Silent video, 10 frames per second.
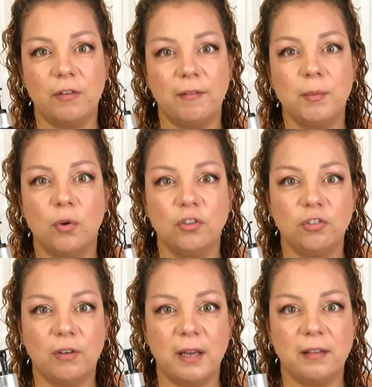
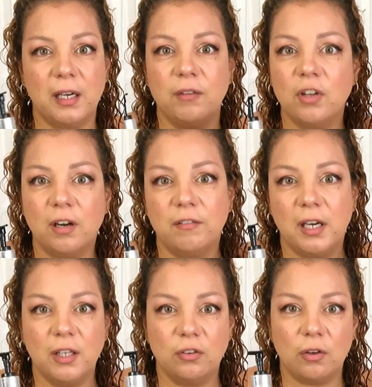moisturizing. It leaves your hair
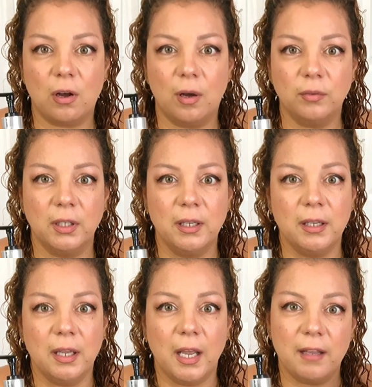really soft.
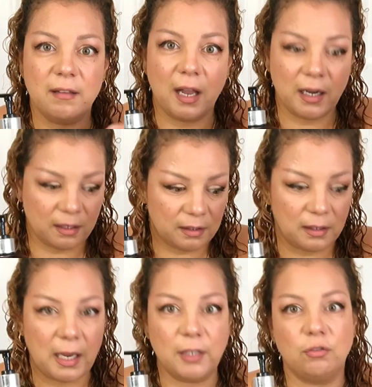It's not
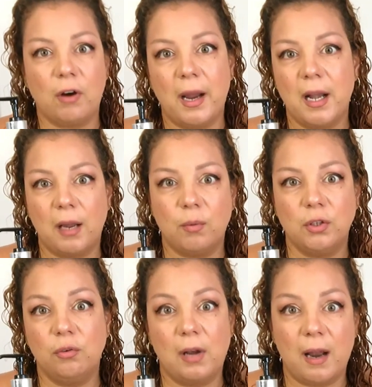like drying like when
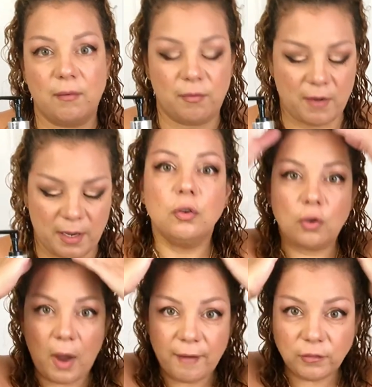you clarify.
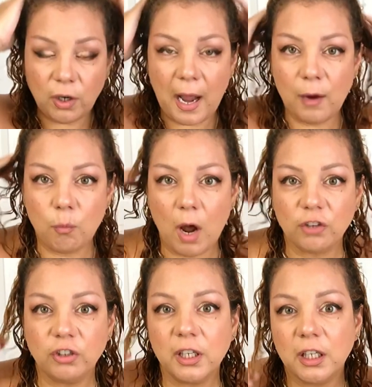So after I
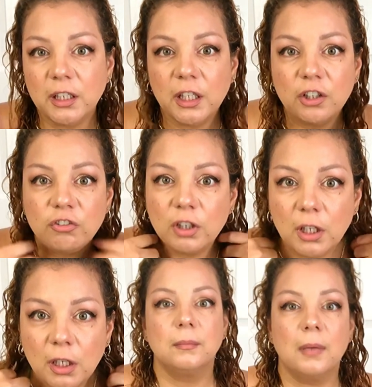wash and
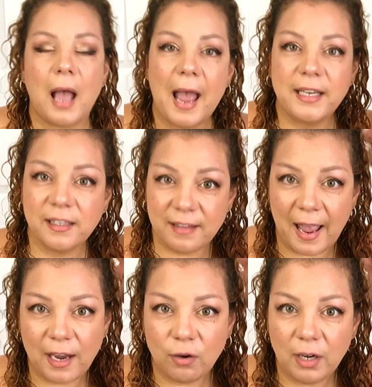condition, I
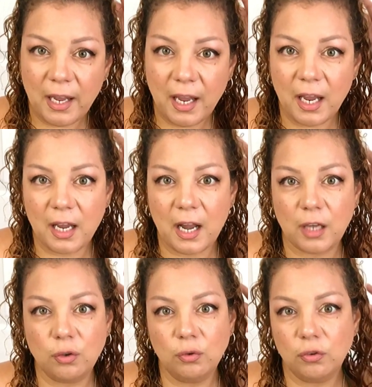detangle it and I
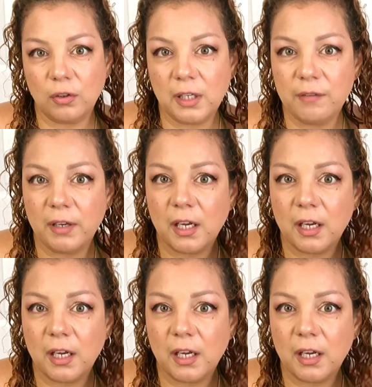use leave-in